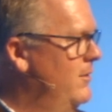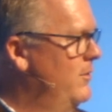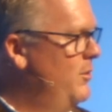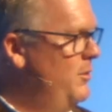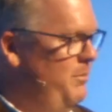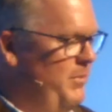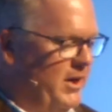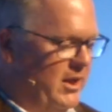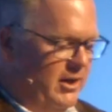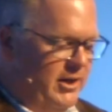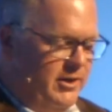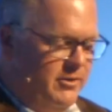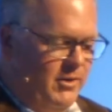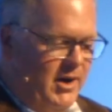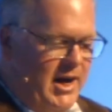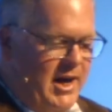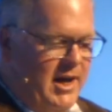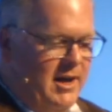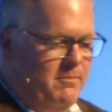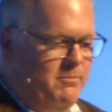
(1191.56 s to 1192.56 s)
through Billy
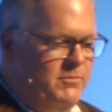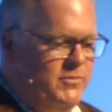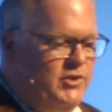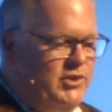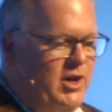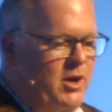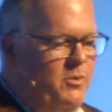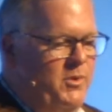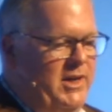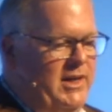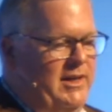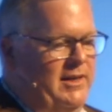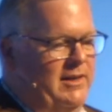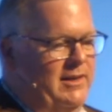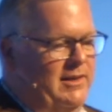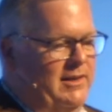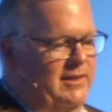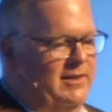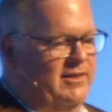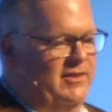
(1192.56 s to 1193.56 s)
Graham sowing
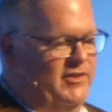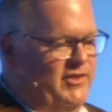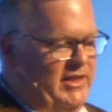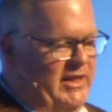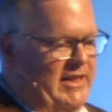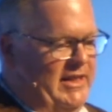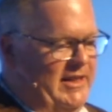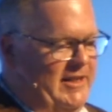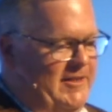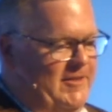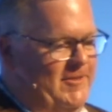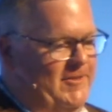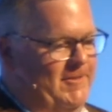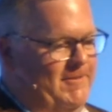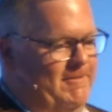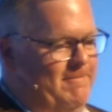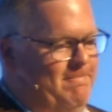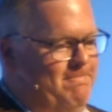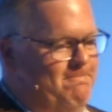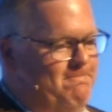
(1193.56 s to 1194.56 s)

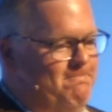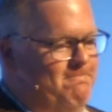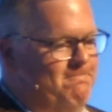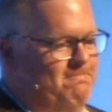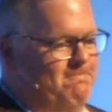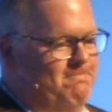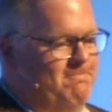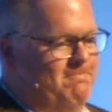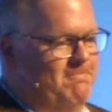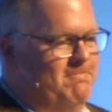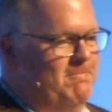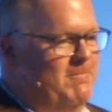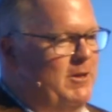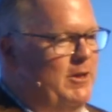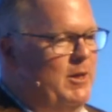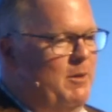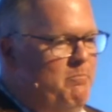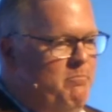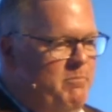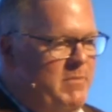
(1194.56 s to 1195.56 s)
seeds.
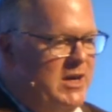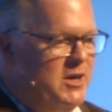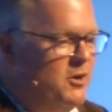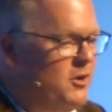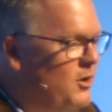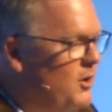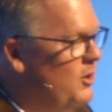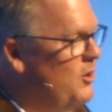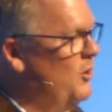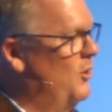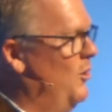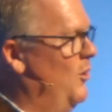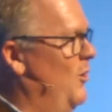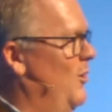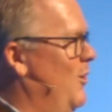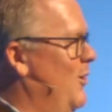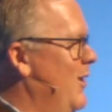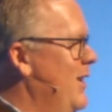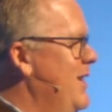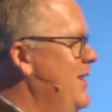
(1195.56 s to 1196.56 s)
The
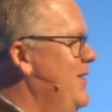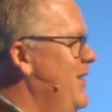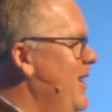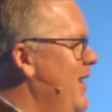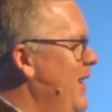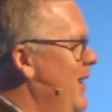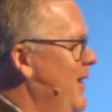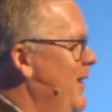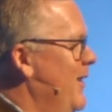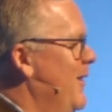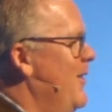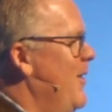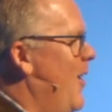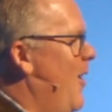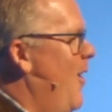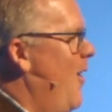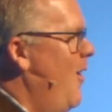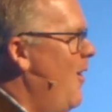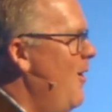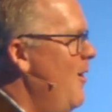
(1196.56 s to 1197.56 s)
miracle is in the
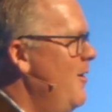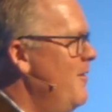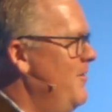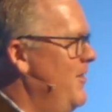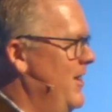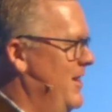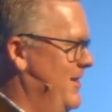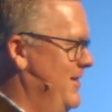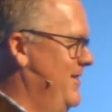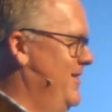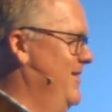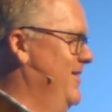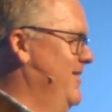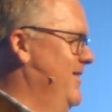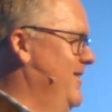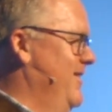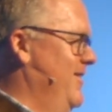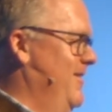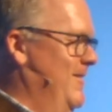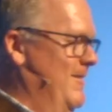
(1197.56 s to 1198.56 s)

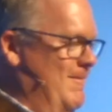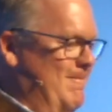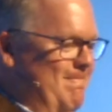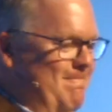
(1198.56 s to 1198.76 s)
harvest.